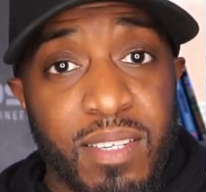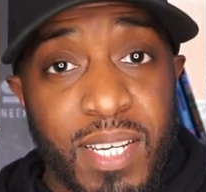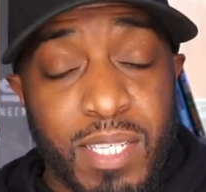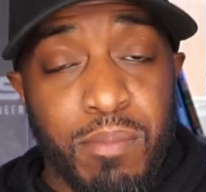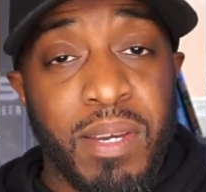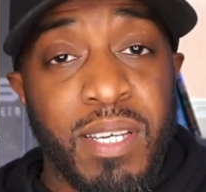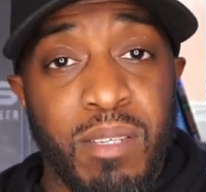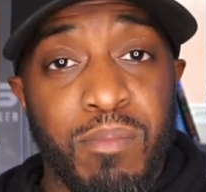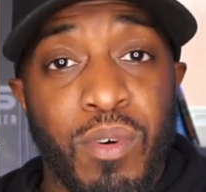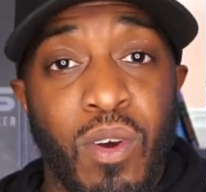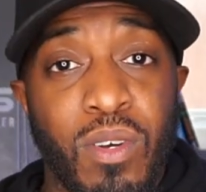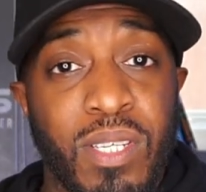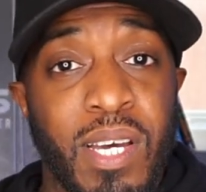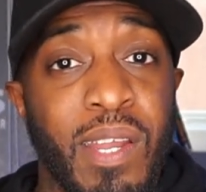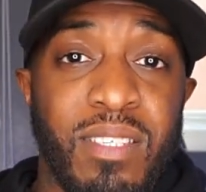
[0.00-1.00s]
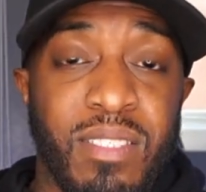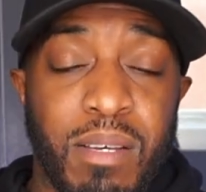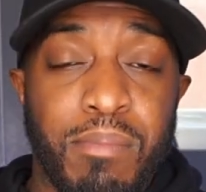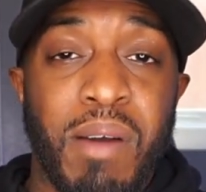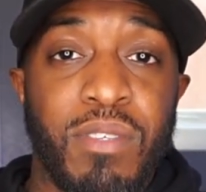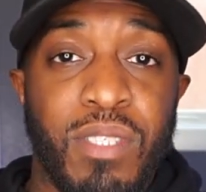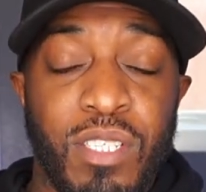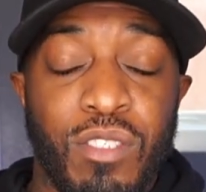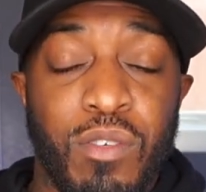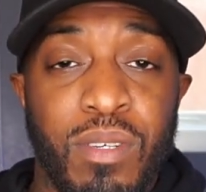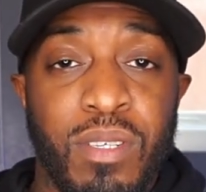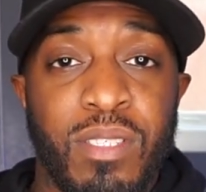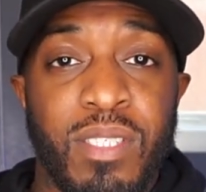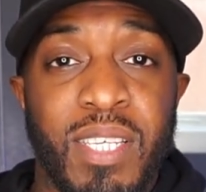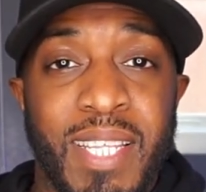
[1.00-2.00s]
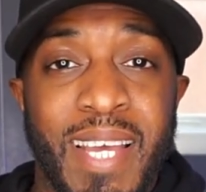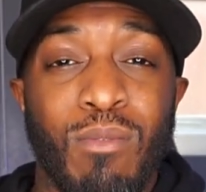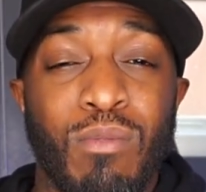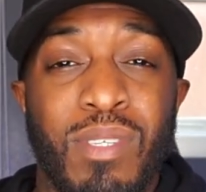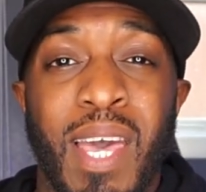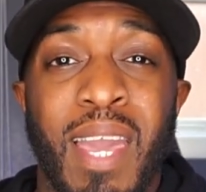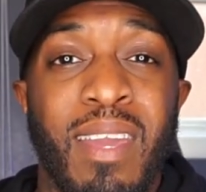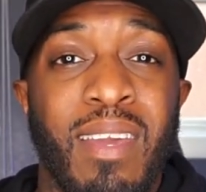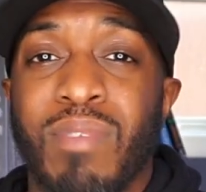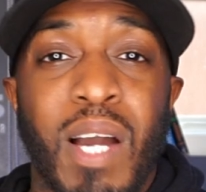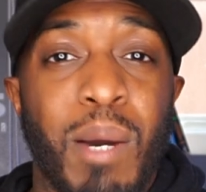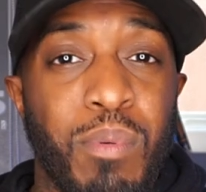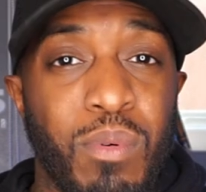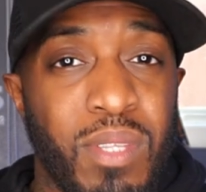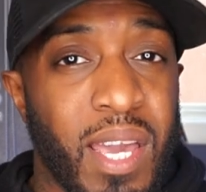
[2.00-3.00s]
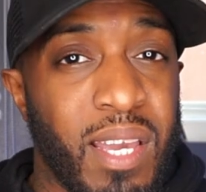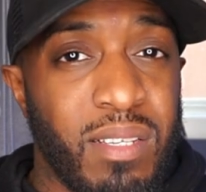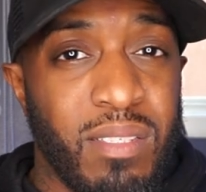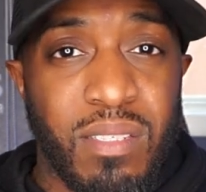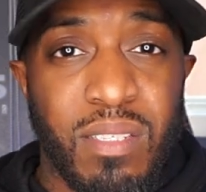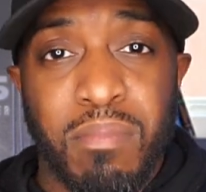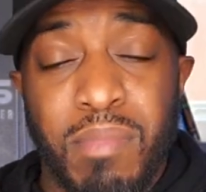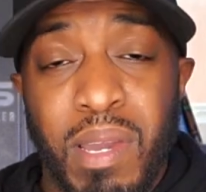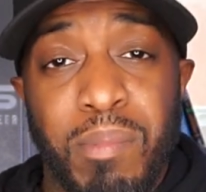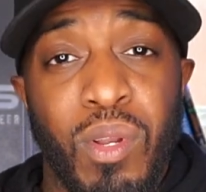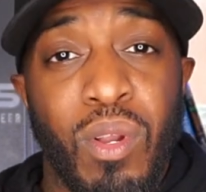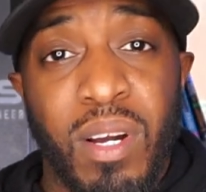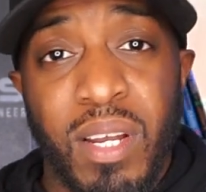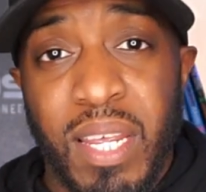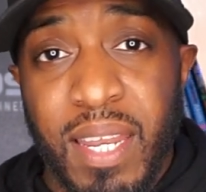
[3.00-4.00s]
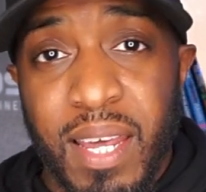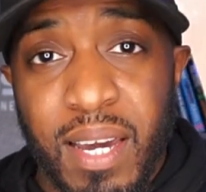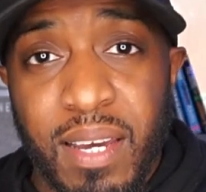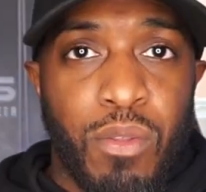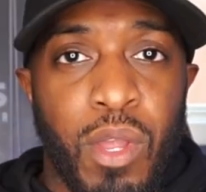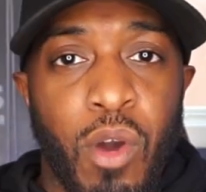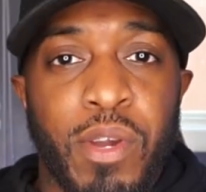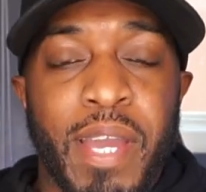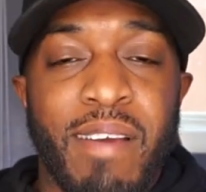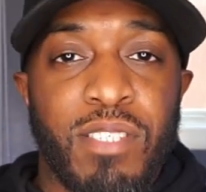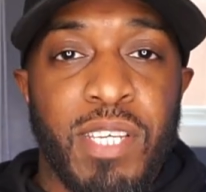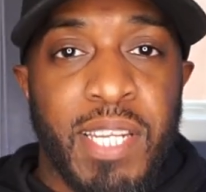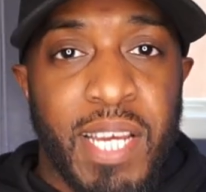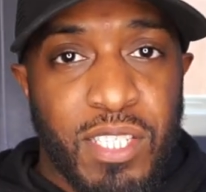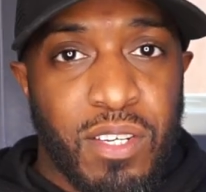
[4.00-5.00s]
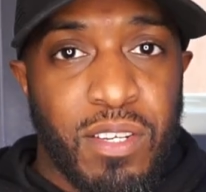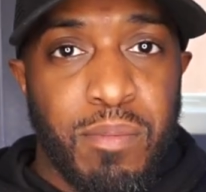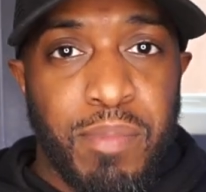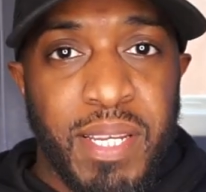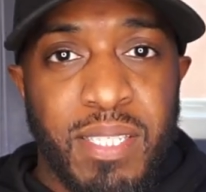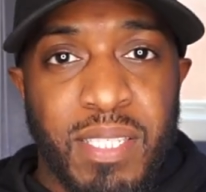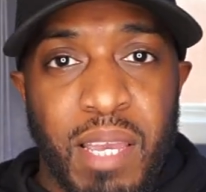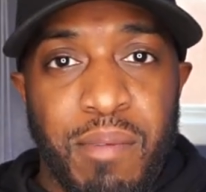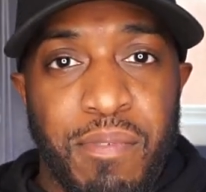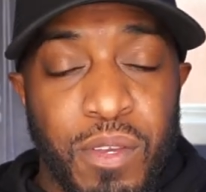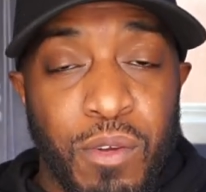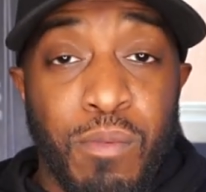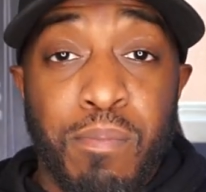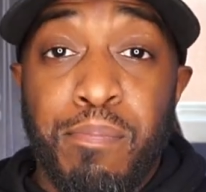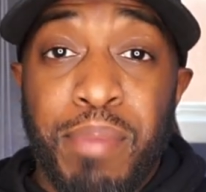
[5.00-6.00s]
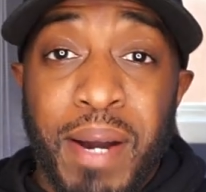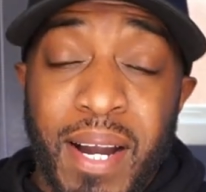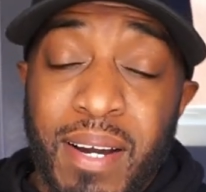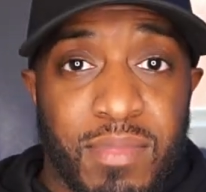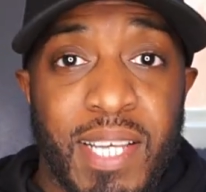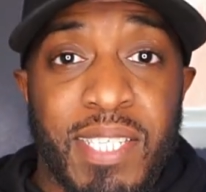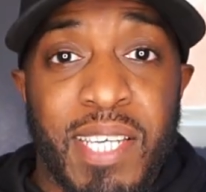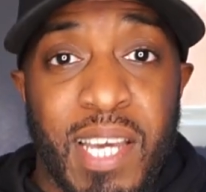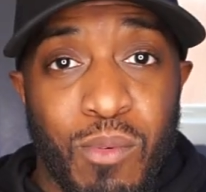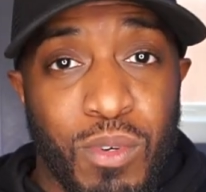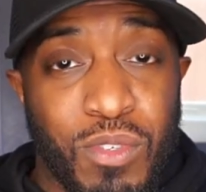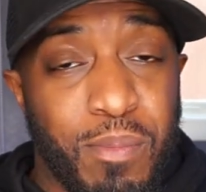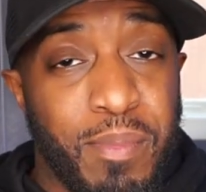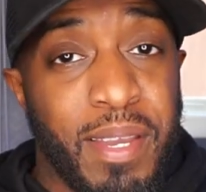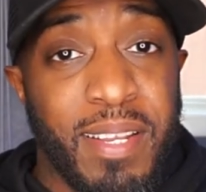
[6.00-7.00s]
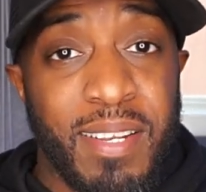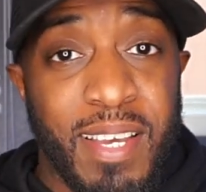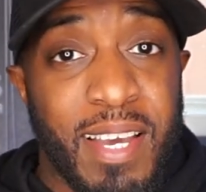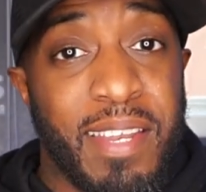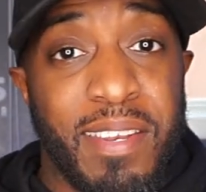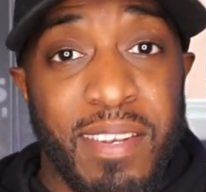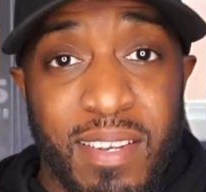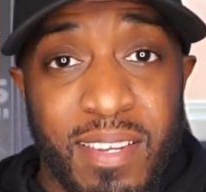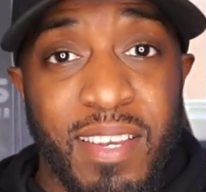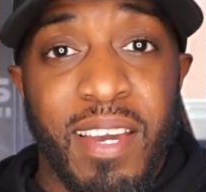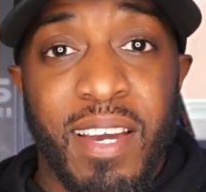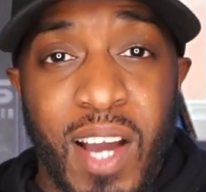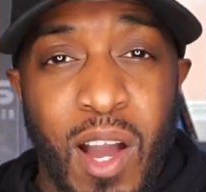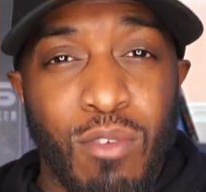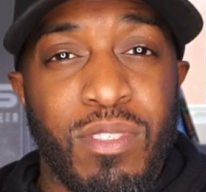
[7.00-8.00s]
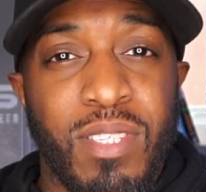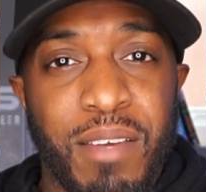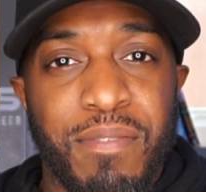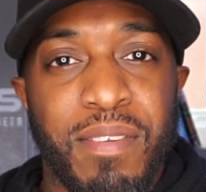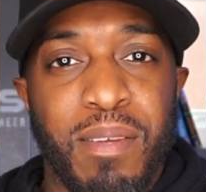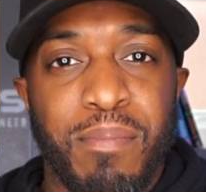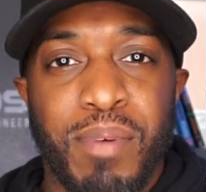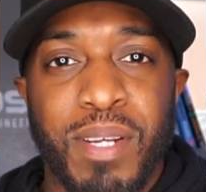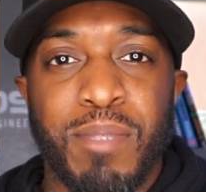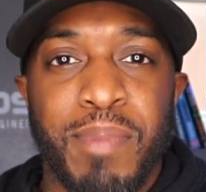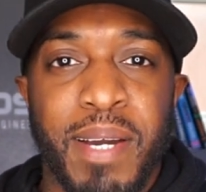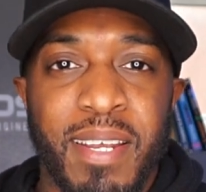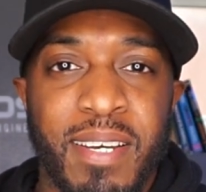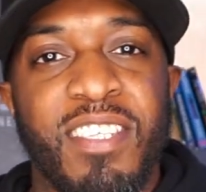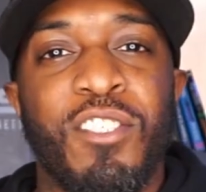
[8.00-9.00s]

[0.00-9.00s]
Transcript: That's amazing, because I know some other distributors that will take a couple days, maybe longer than that. No guarantee that's gonna be the same for you, but that's how it was for me. And yeah, I was definitely impressed by that.